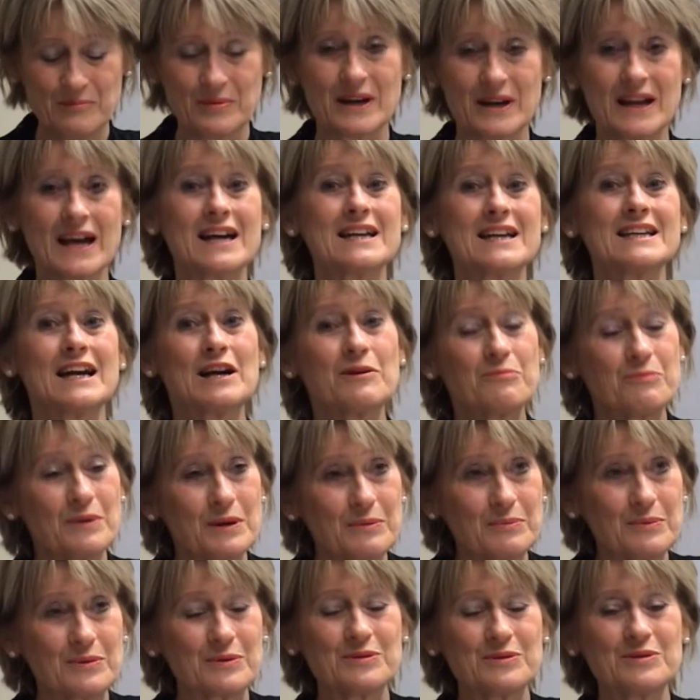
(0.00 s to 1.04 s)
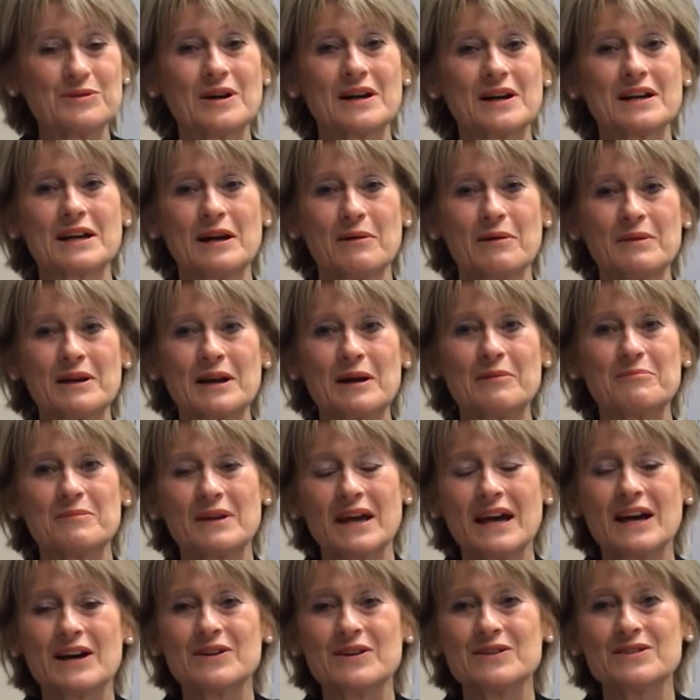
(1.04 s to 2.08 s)
But our young people who are coming up
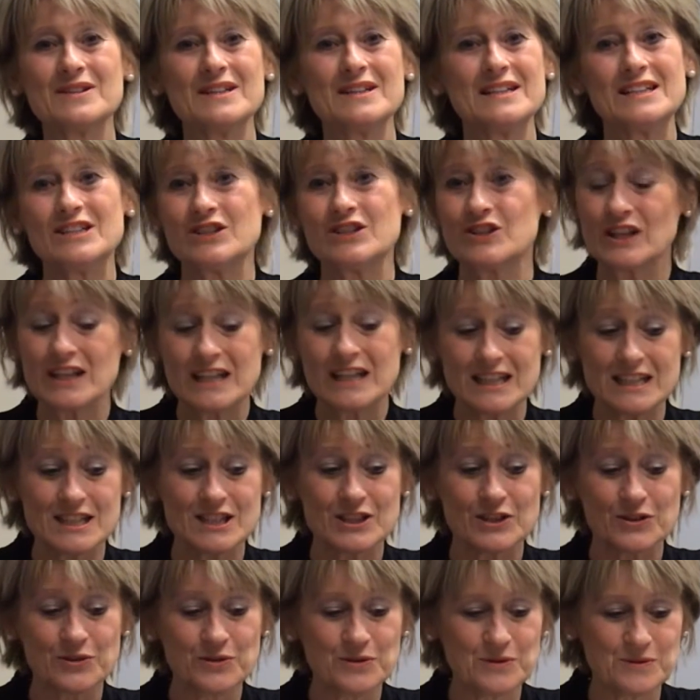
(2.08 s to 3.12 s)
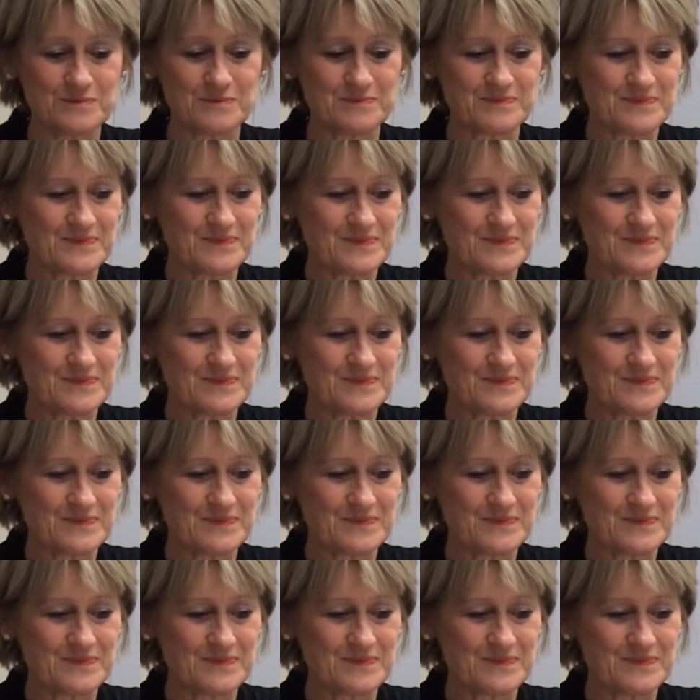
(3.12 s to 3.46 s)
now think it's the norm.